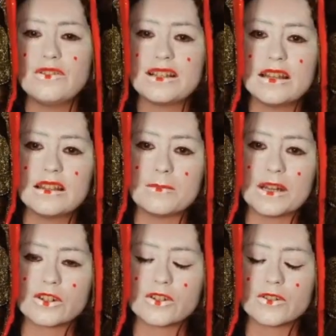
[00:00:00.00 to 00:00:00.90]
you see in the
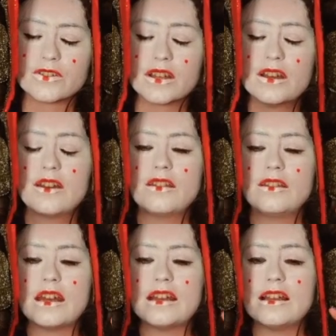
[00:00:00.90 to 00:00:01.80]
pictures
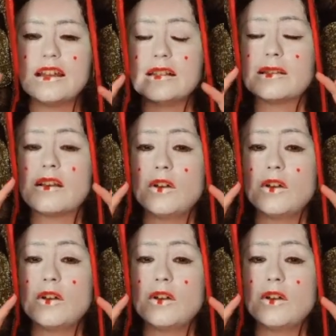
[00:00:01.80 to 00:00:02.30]
that is